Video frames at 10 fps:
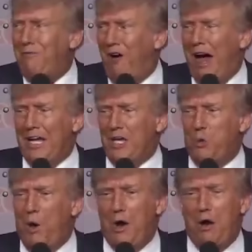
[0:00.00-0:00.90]
find his
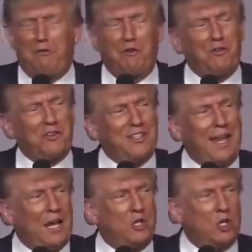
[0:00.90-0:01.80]
way off of a
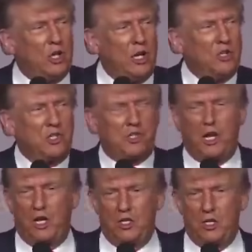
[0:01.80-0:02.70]
stage. Look, here's a
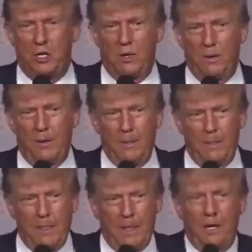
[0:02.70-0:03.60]
stage.
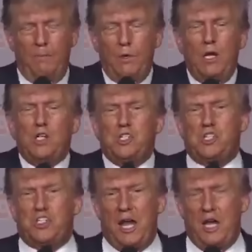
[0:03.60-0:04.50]
Here's a
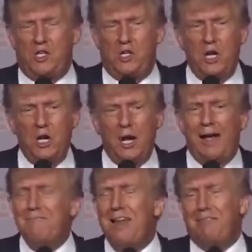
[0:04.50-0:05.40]
stage.
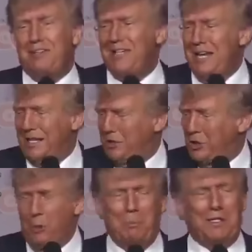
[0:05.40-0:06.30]
I've never seen this
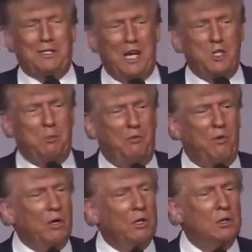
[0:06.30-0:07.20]
stupid stage
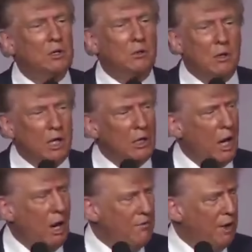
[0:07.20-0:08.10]
before, right?
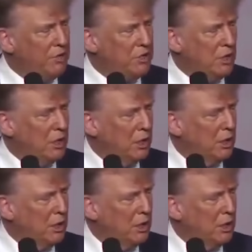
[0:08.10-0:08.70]
I've never seen it.